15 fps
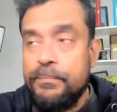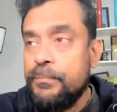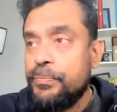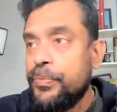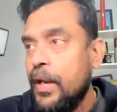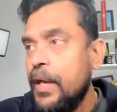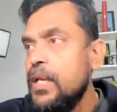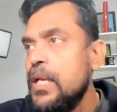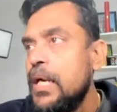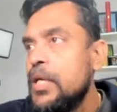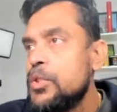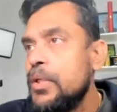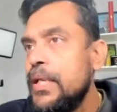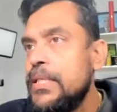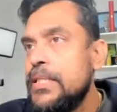right?
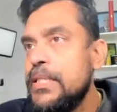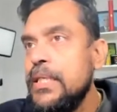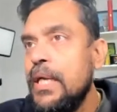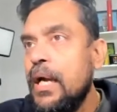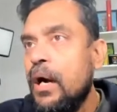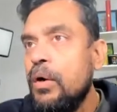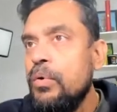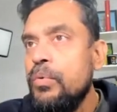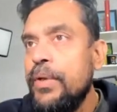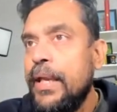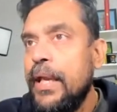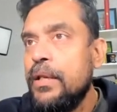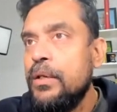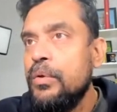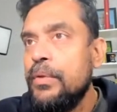So let's see how we
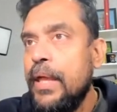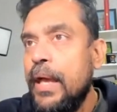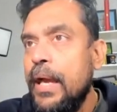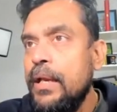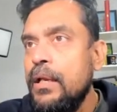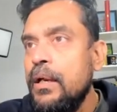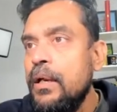can do that.